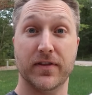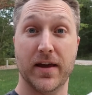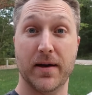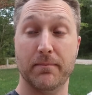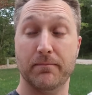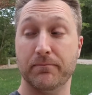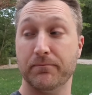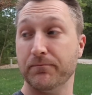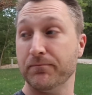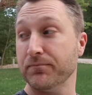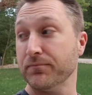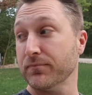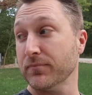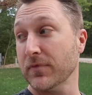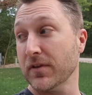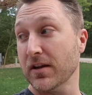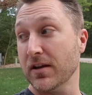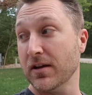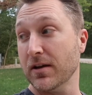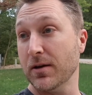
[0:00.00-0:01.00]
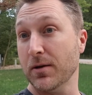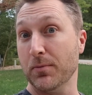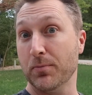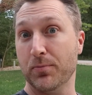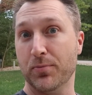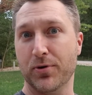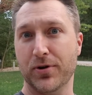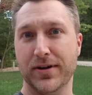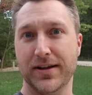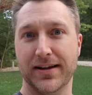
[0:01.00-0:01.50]
for them.
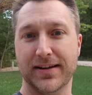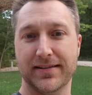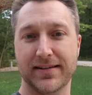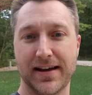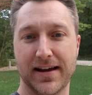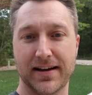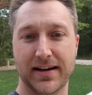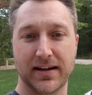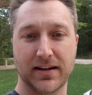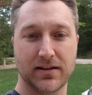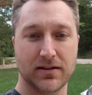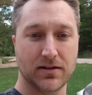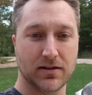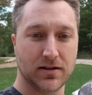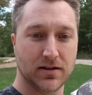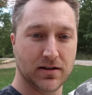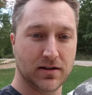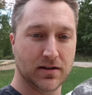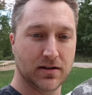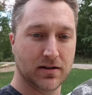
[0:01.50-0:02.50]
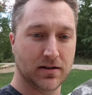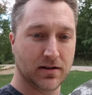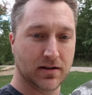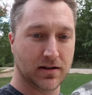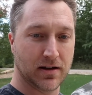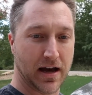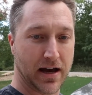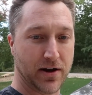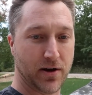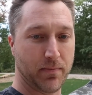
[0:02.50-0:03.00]
Pretty exciting.
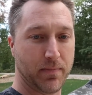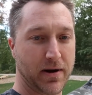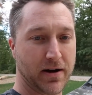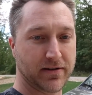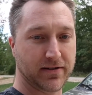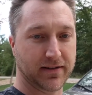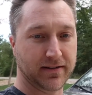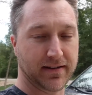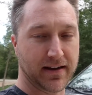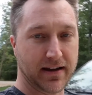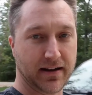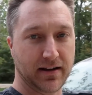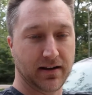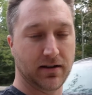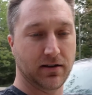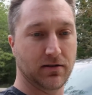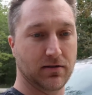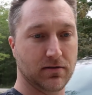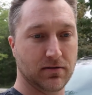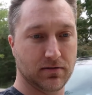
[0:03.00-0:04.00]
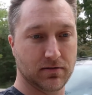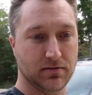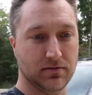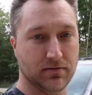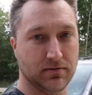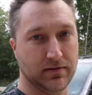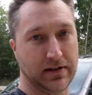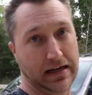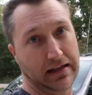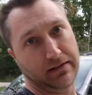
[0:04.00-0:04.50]
I know Bear's excited.
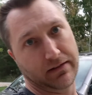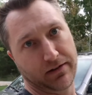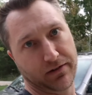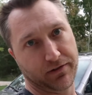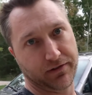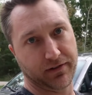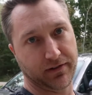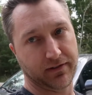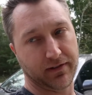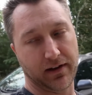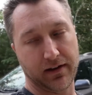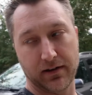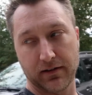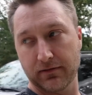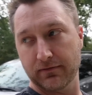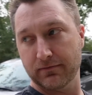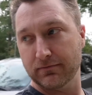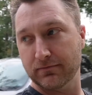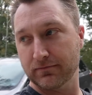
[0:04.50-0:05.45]
And Little's excited.